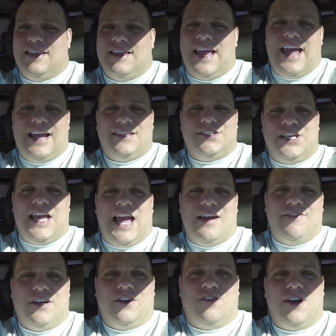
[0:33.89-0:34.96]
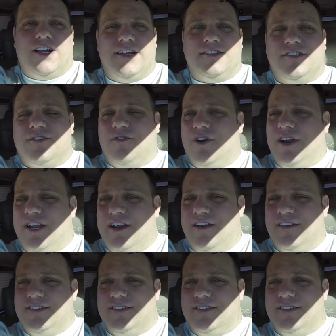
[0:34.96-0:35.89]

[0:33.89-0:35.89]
they actually have a Cricket store here,